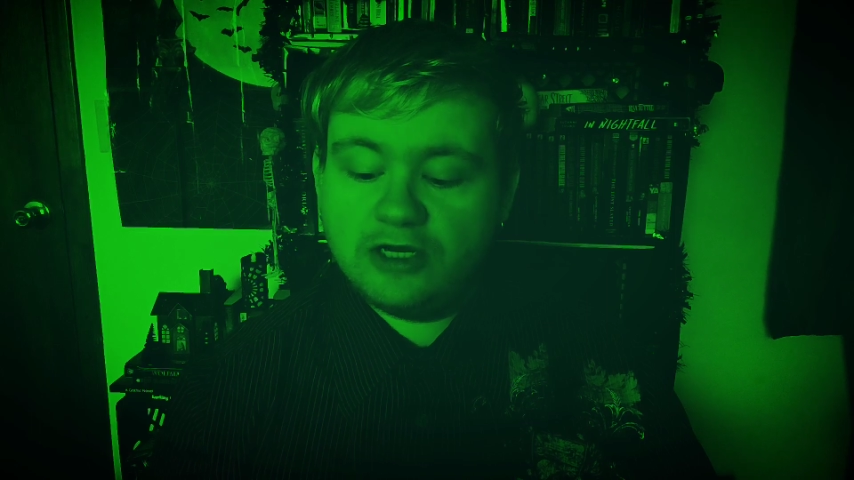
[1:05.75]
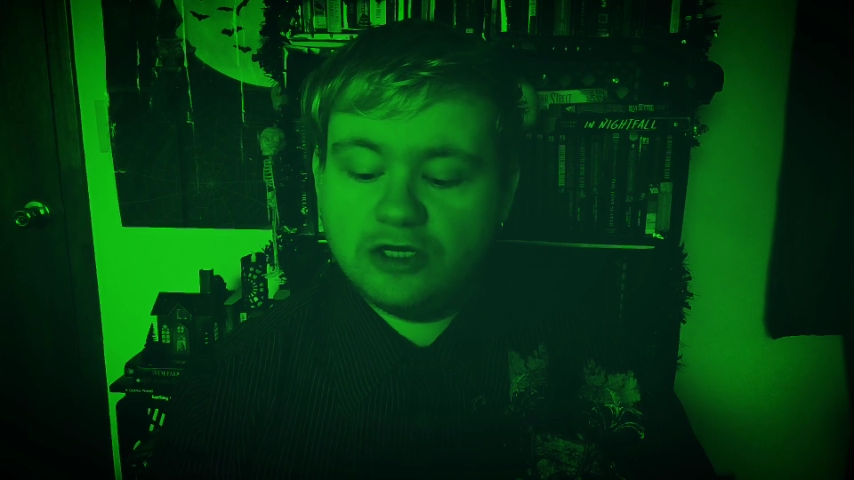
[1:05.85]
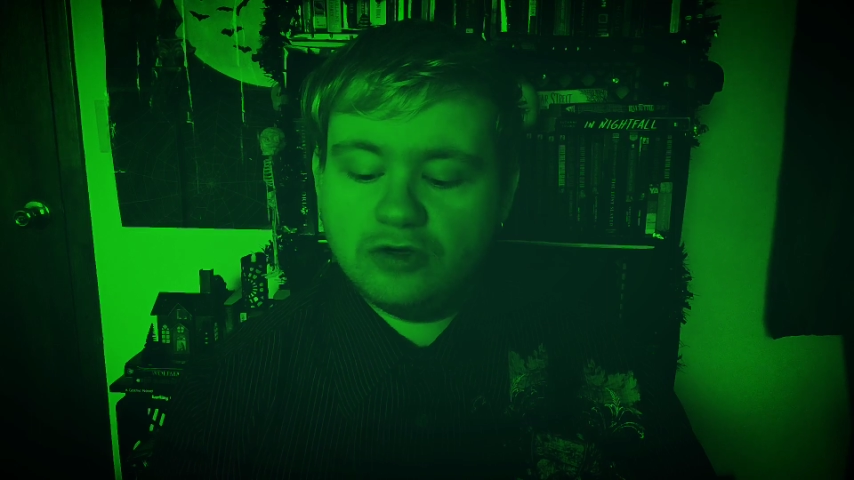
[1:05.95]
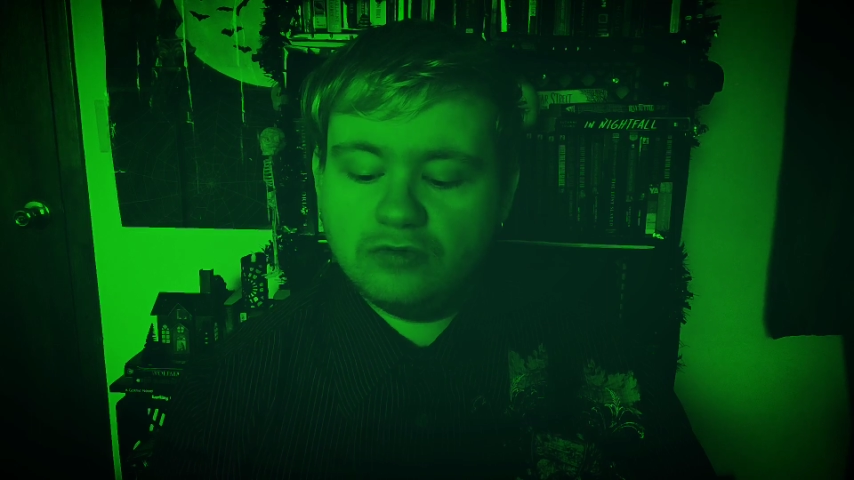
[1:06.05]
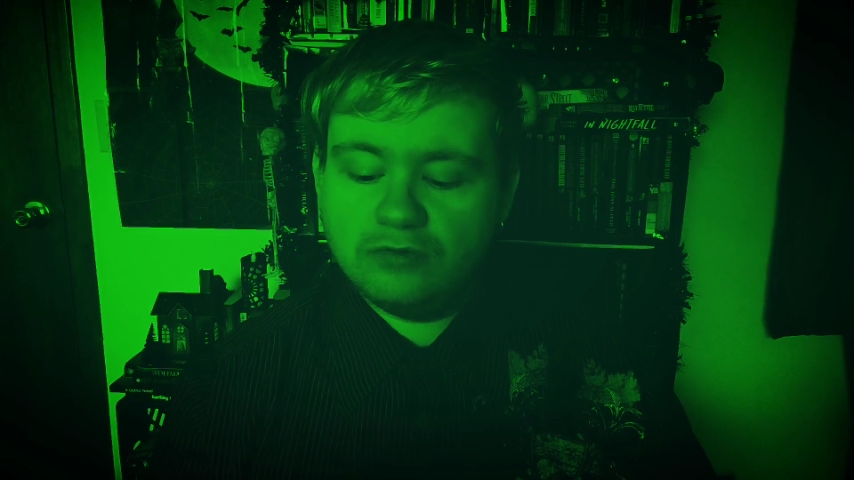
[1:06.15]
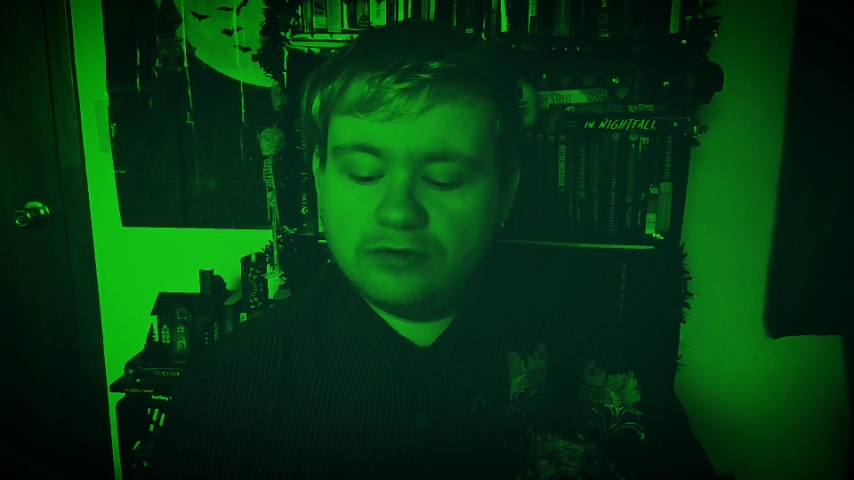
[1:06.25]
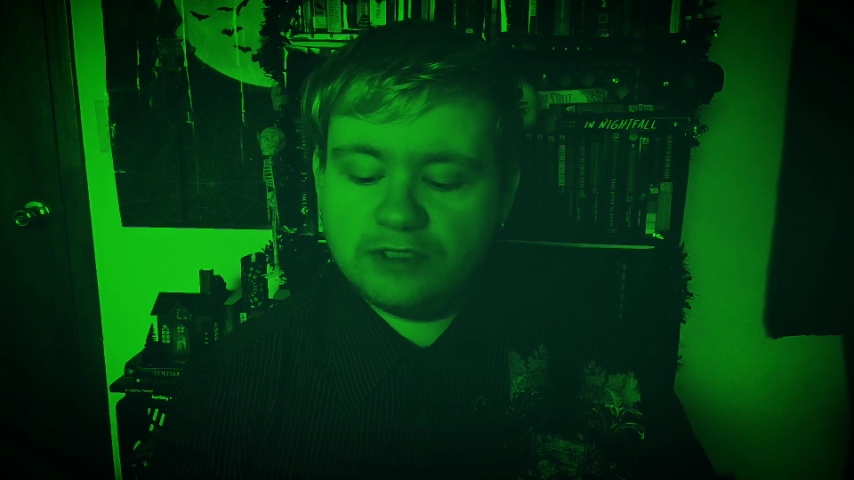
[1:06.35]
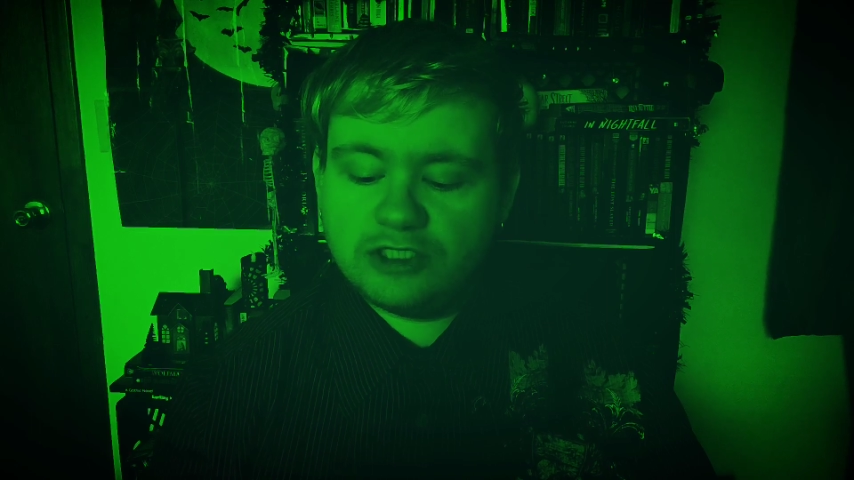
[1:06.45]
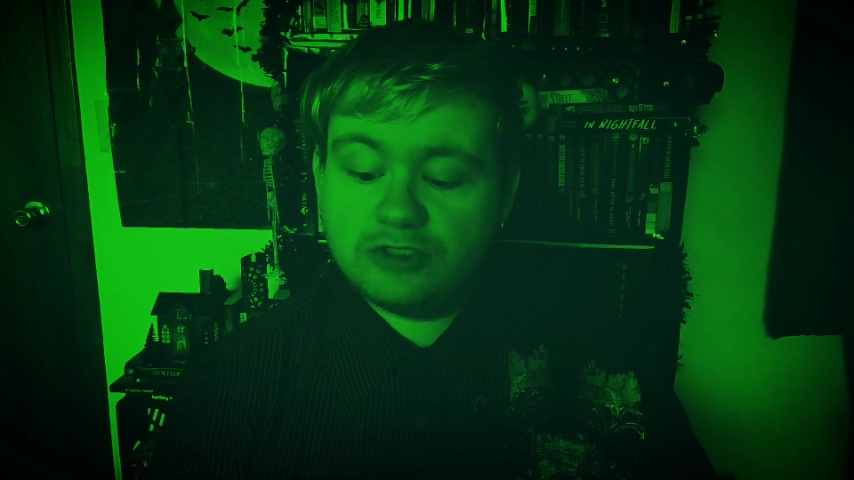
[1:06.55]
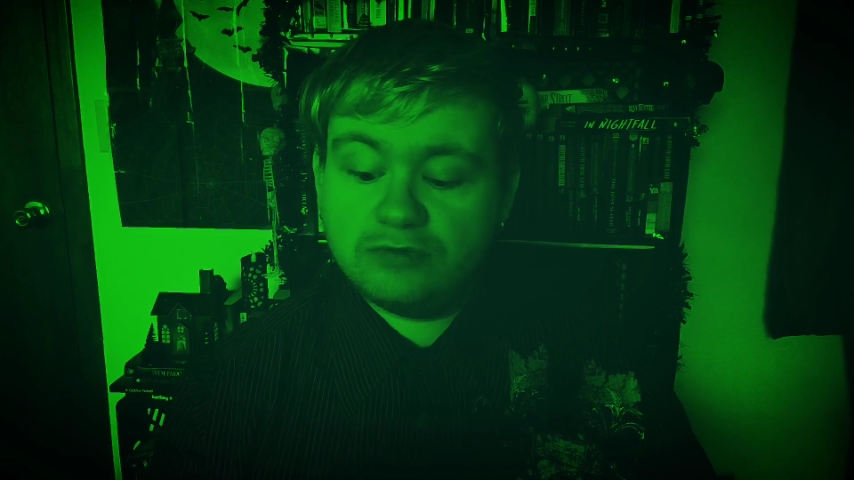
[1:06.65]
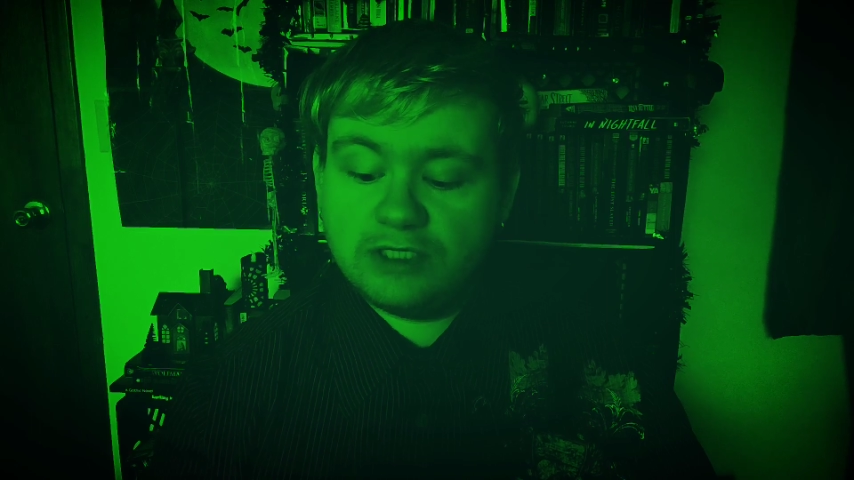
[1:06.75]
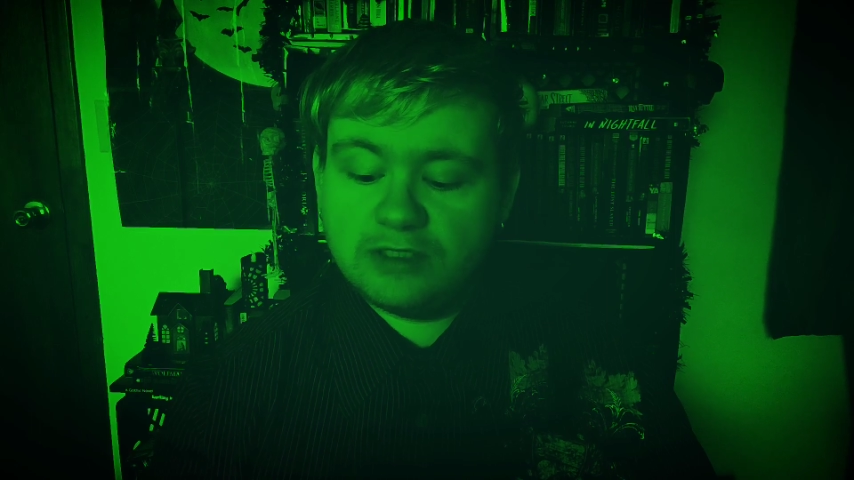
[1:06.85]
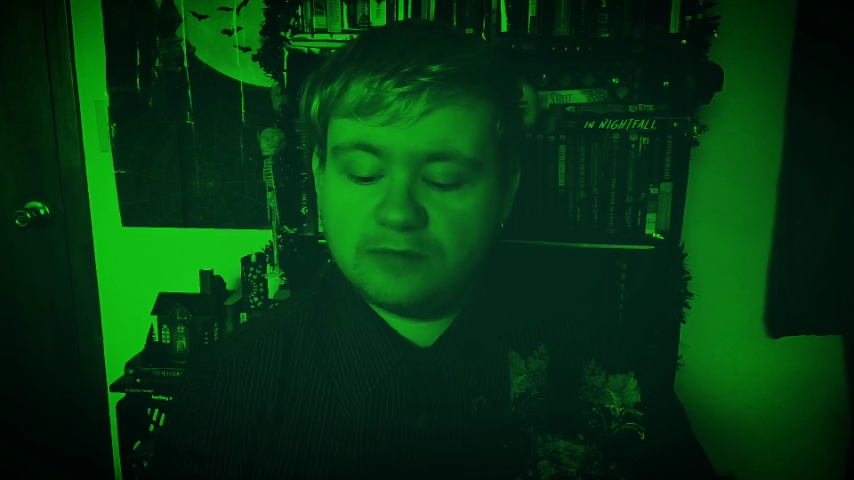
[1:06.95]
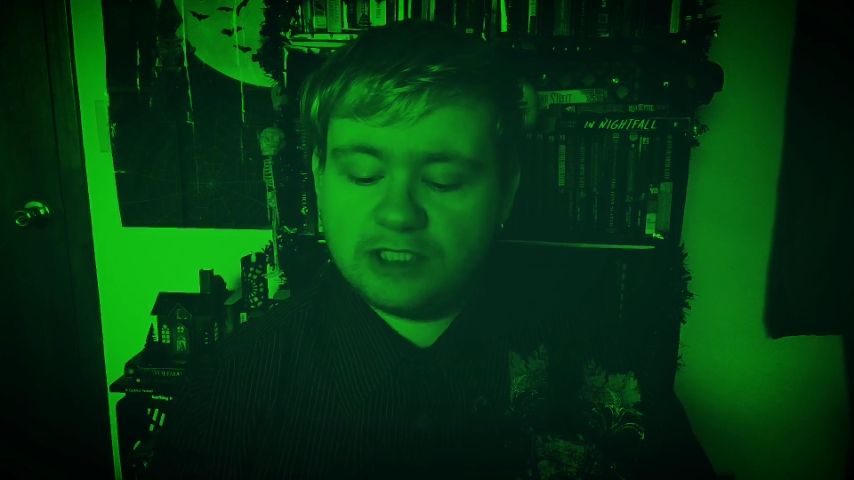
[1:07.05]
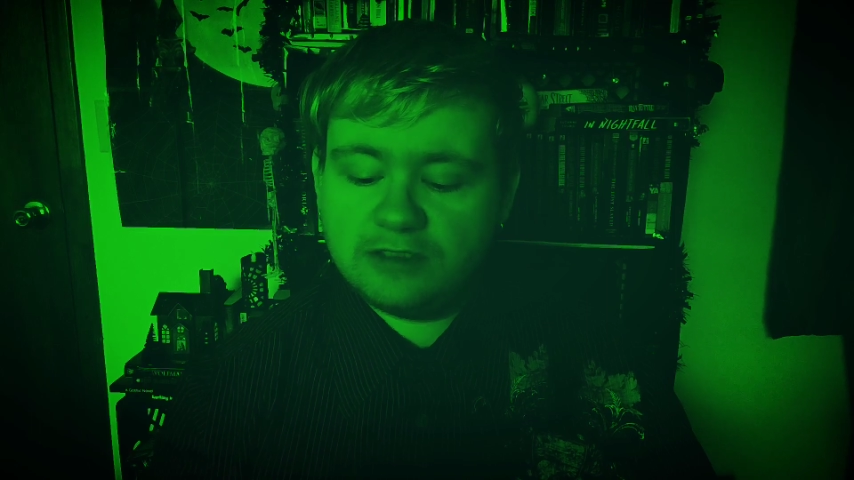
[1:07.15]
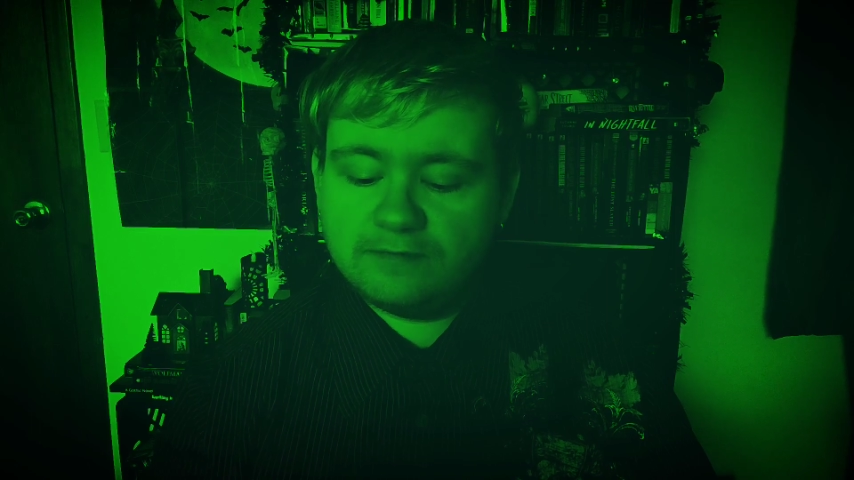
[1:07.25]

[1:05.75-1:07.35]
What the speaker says: know that you need me.